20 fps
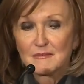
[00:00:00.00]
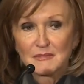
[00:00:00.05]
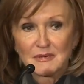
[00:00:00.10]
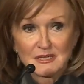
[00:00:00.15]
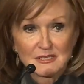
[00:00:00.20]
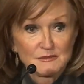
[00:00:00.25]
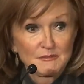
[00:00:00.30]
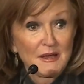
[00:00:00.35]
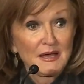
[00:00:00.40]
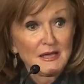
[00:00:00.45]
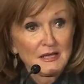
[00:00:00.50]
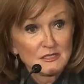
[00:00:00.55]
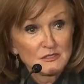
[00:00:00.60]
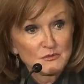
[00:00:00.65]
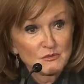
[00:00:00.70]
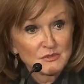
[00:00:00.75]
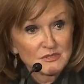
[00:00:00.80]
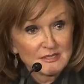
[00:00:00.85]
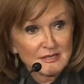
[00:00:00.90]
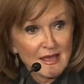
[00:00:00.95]
because my
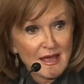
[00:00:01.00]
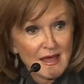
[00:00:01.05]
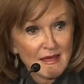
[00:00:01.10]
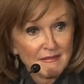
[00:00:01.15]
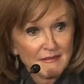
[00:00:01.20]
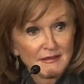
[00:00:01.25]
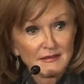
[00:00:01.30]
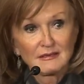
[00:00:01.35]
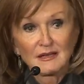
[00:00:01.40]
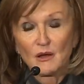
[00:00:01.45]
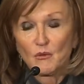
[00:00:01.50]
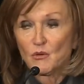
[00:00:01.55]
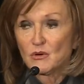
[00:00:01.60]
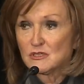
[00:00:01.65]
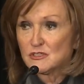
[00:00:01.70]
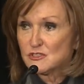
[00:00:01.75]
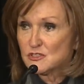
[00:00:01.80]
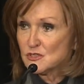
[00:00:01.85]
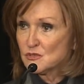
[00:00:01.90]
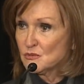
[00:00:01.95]
husband was Catholic and I
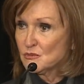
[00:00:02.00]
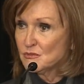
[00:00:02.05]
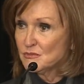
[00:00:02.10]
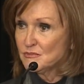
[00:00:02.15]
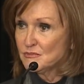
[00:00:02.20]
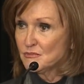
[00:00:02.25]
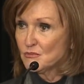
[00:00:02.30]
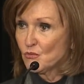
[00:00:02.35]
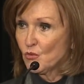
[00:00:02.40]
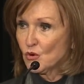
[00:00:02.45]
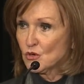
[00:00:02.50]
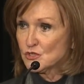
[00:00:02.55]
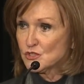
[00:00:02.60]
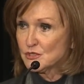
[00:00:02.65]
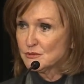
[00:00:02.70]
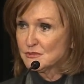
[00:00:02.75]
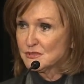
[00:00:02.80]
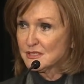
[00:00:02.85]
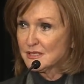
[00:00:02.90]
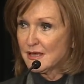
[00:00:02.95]
wanted us to
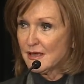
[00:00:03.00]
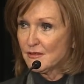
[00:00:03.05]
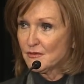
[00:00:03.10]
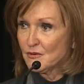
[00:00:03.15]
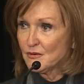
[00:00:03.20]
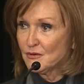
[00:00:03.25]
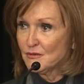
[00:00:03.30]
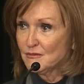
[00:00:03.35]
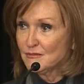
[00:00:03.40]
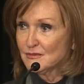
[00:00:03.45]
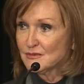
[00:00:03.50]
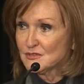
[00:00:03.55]
worship together.